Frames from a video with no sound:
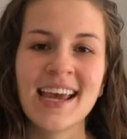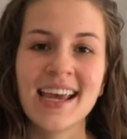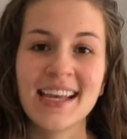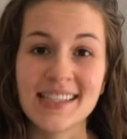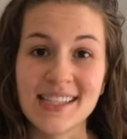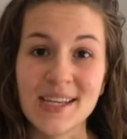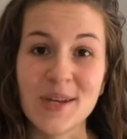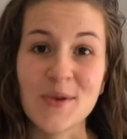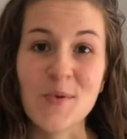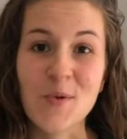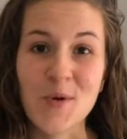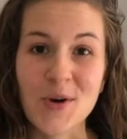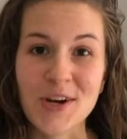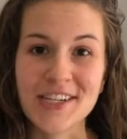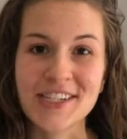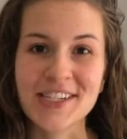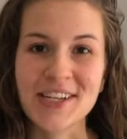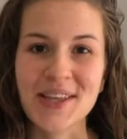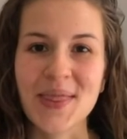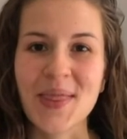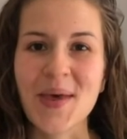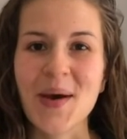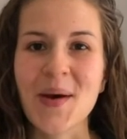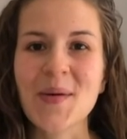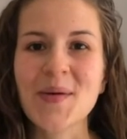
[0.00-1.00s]
It's in
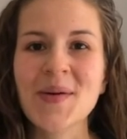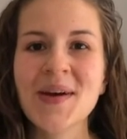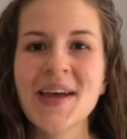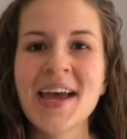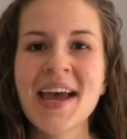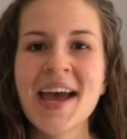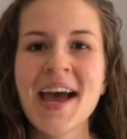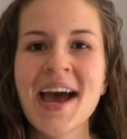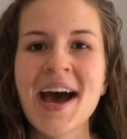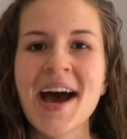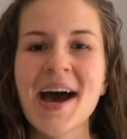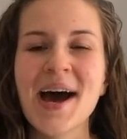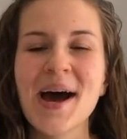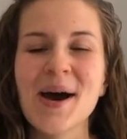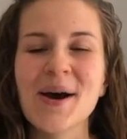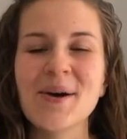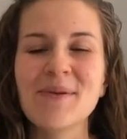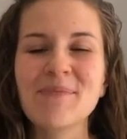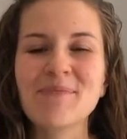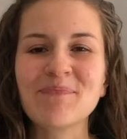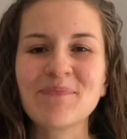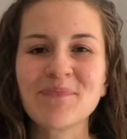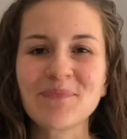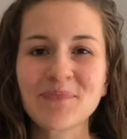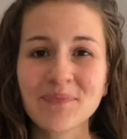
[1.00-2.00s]
Warrenton, though.
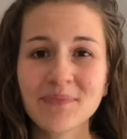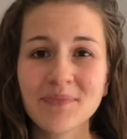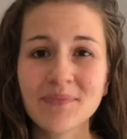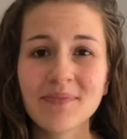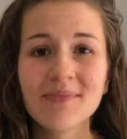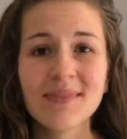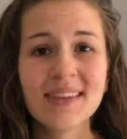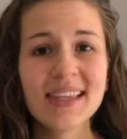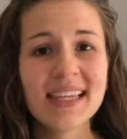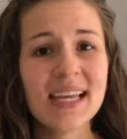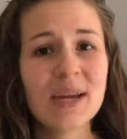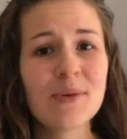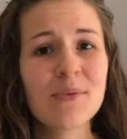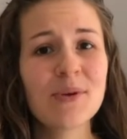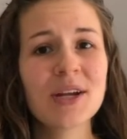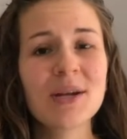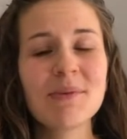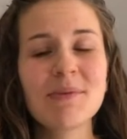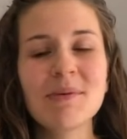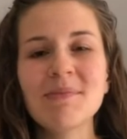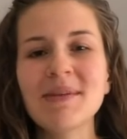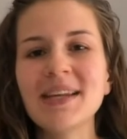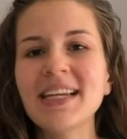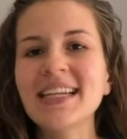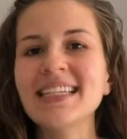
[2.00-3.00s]
Um, we're gonna
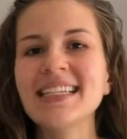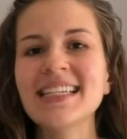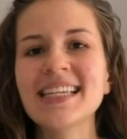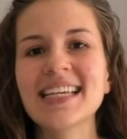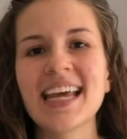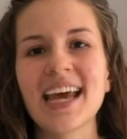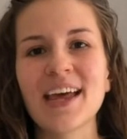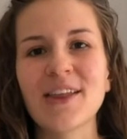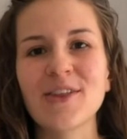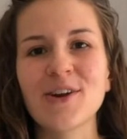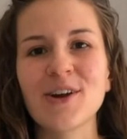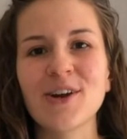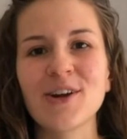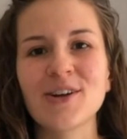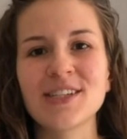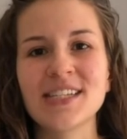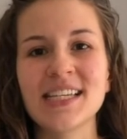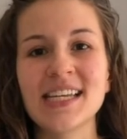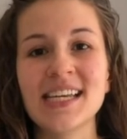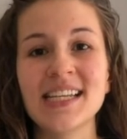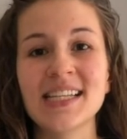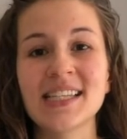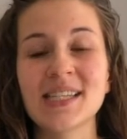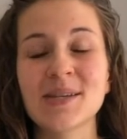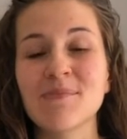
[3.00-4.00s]
be meeting together
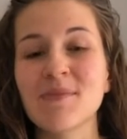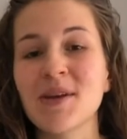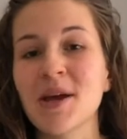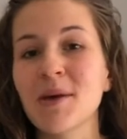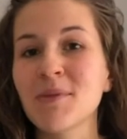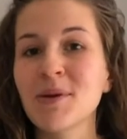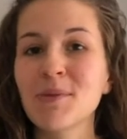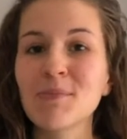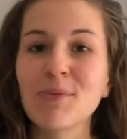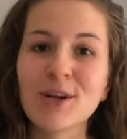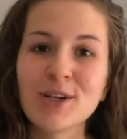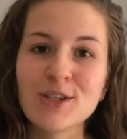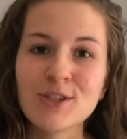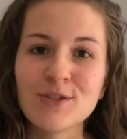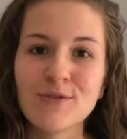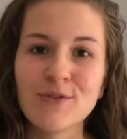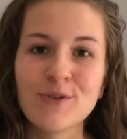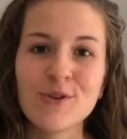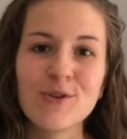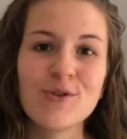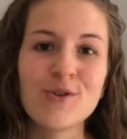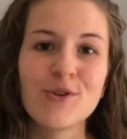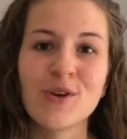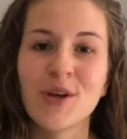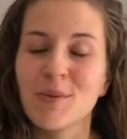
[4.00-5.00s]
to eat some yummy brunch
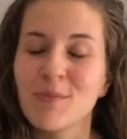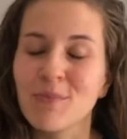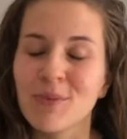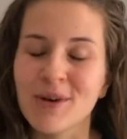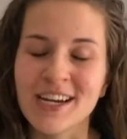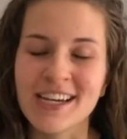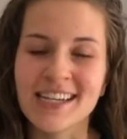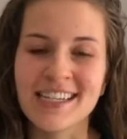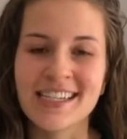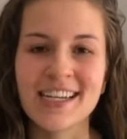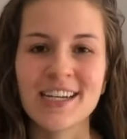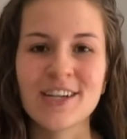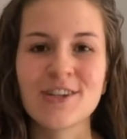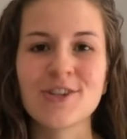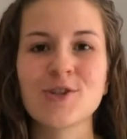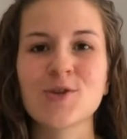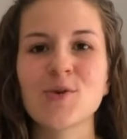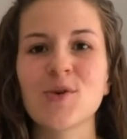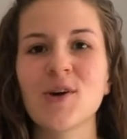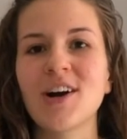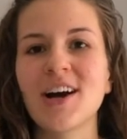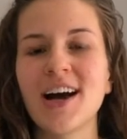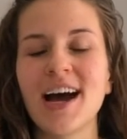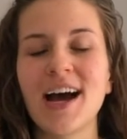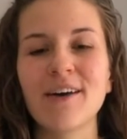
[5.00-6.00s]
food. You can bring a dish
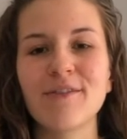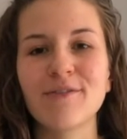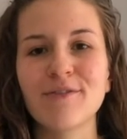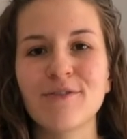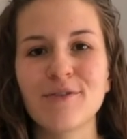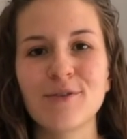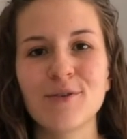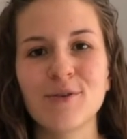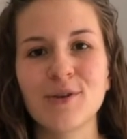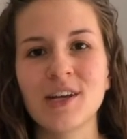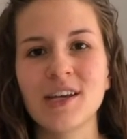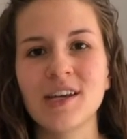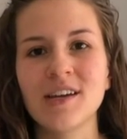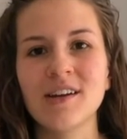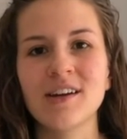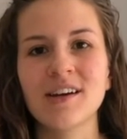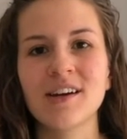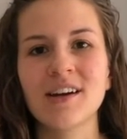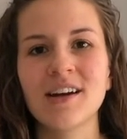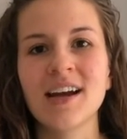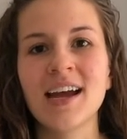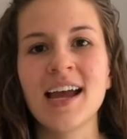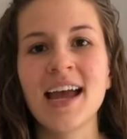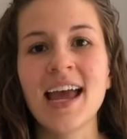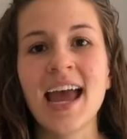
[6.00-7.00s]
or I'll have food
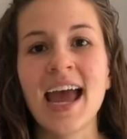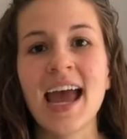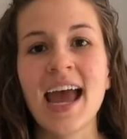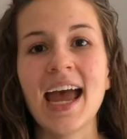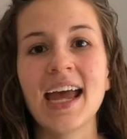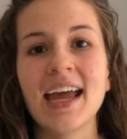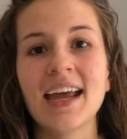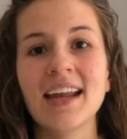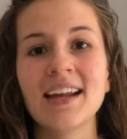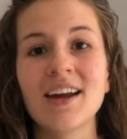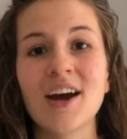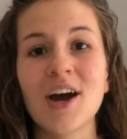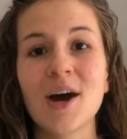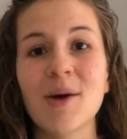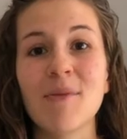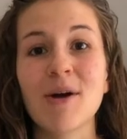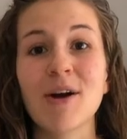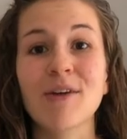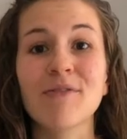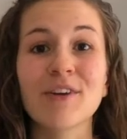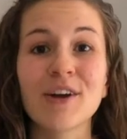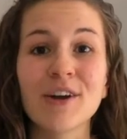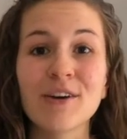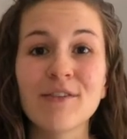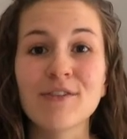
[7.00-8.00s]
here. And um,
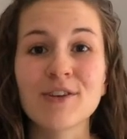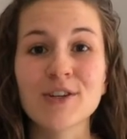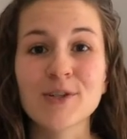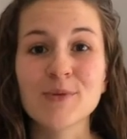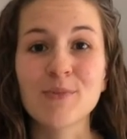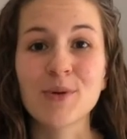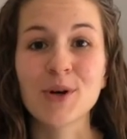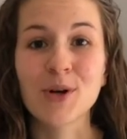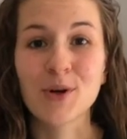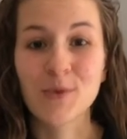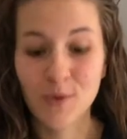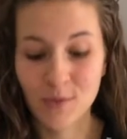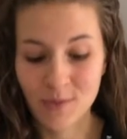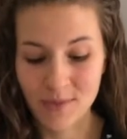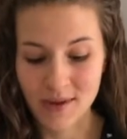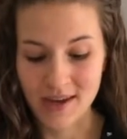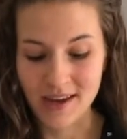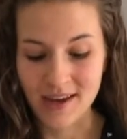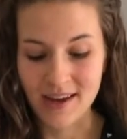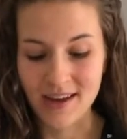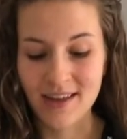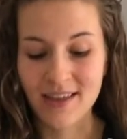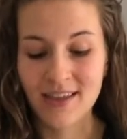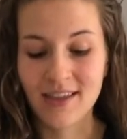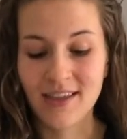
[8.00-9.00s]
our very first book will
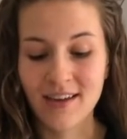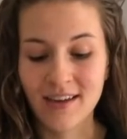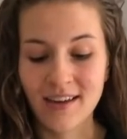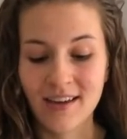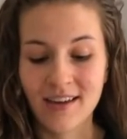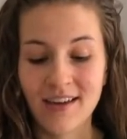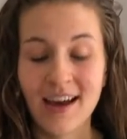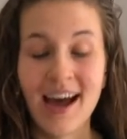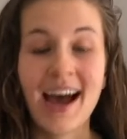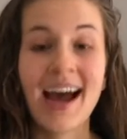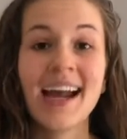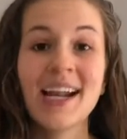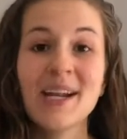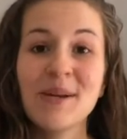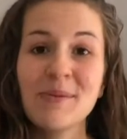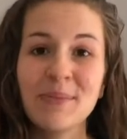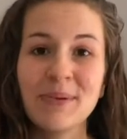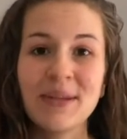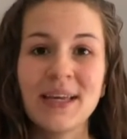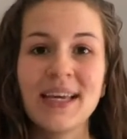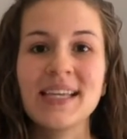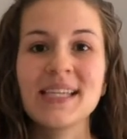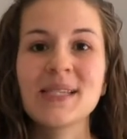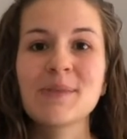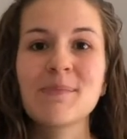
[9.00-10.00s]
be The Hiding
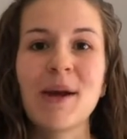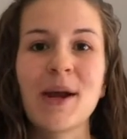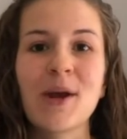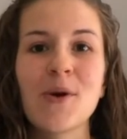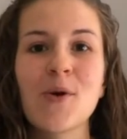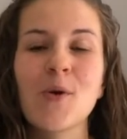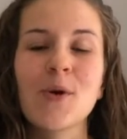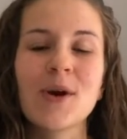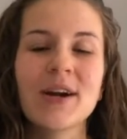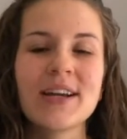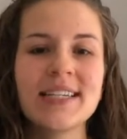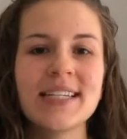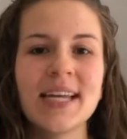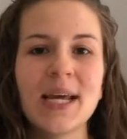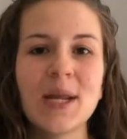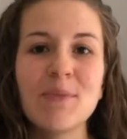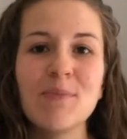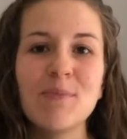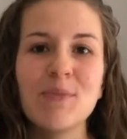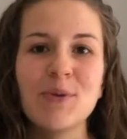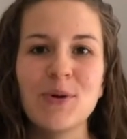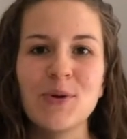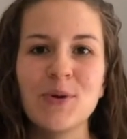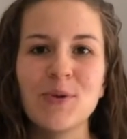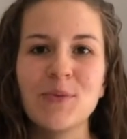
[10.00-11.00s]
Place by Corrie
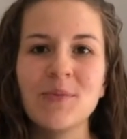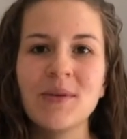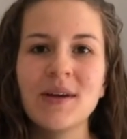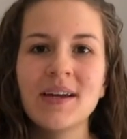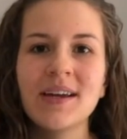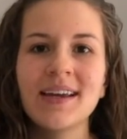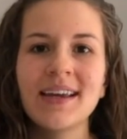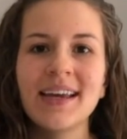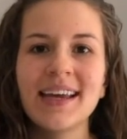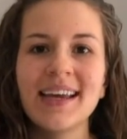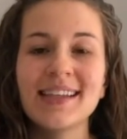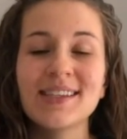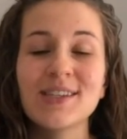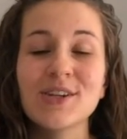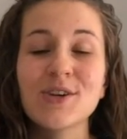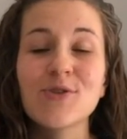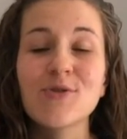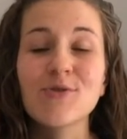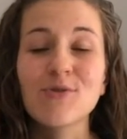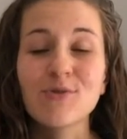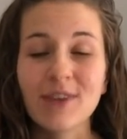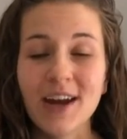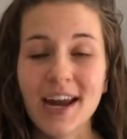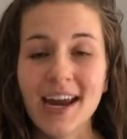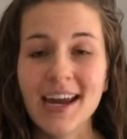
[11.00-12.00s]
ten Boom. It's a
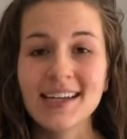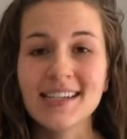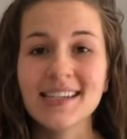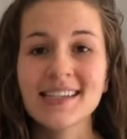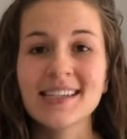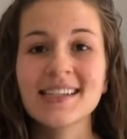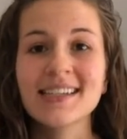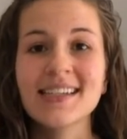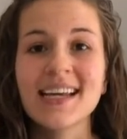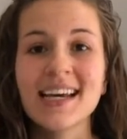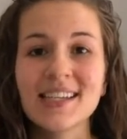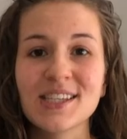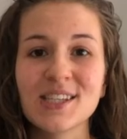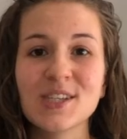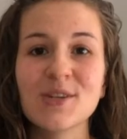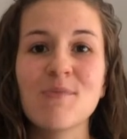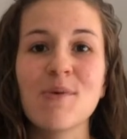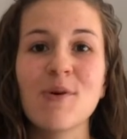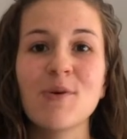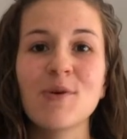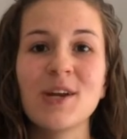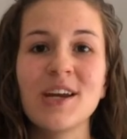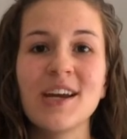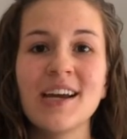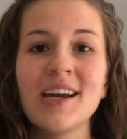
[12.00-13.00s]
great
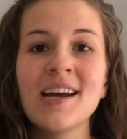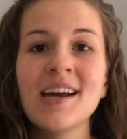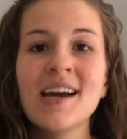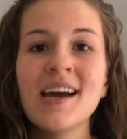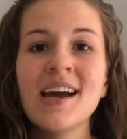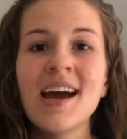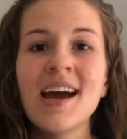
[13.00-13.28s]
testimony